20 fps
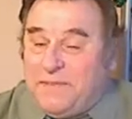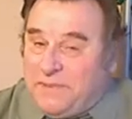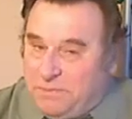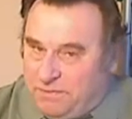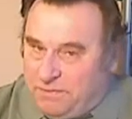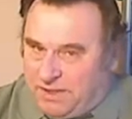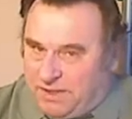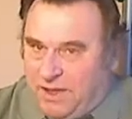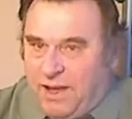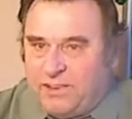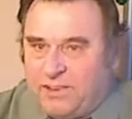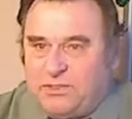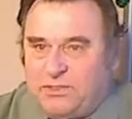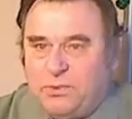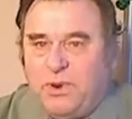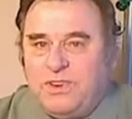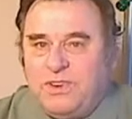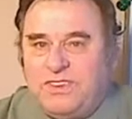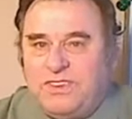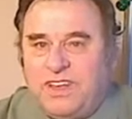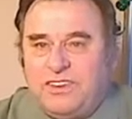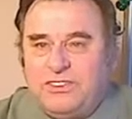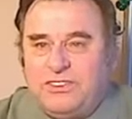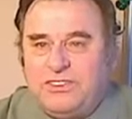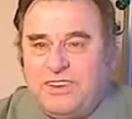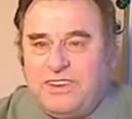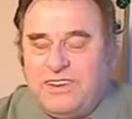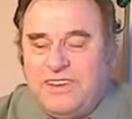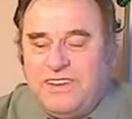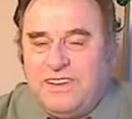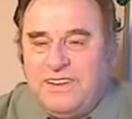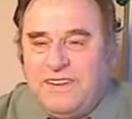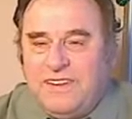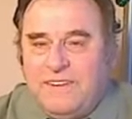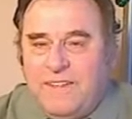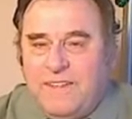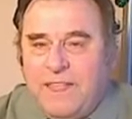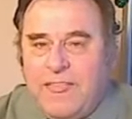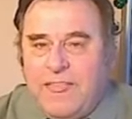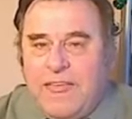But God's word does.
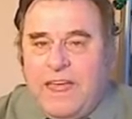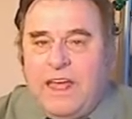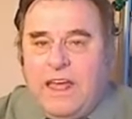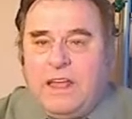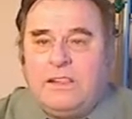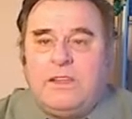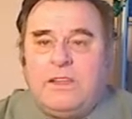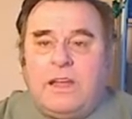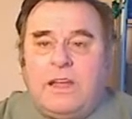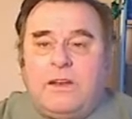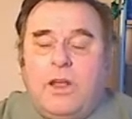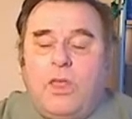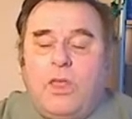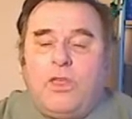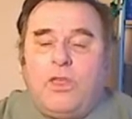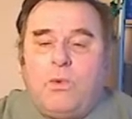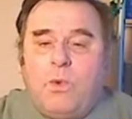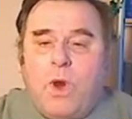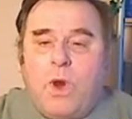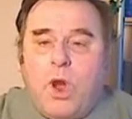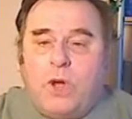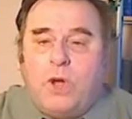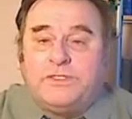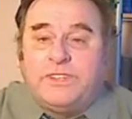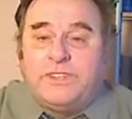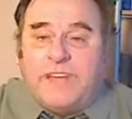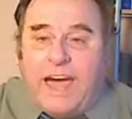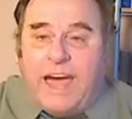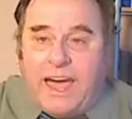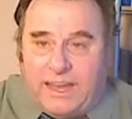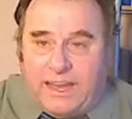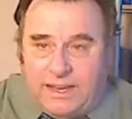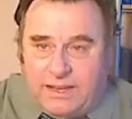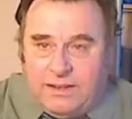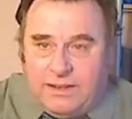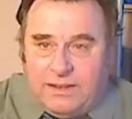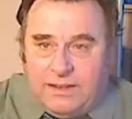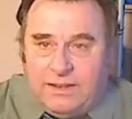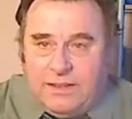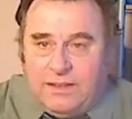Let the world lie.
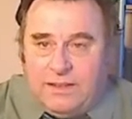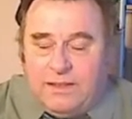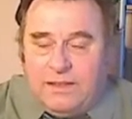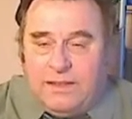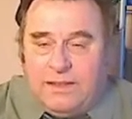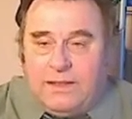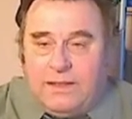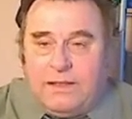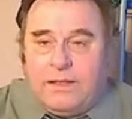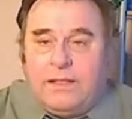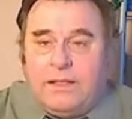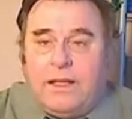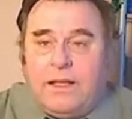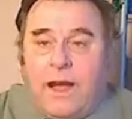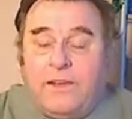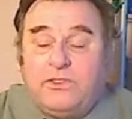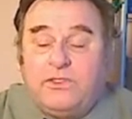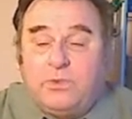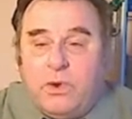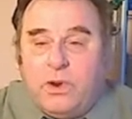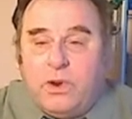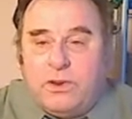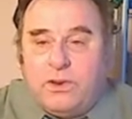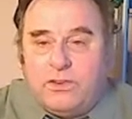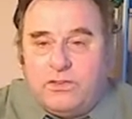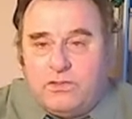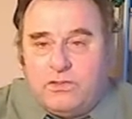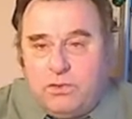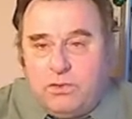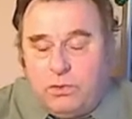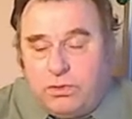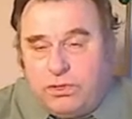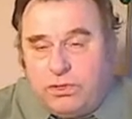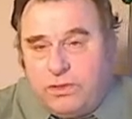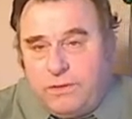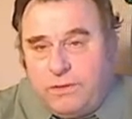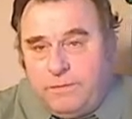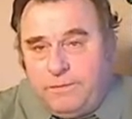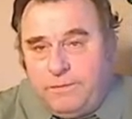God's word is truth.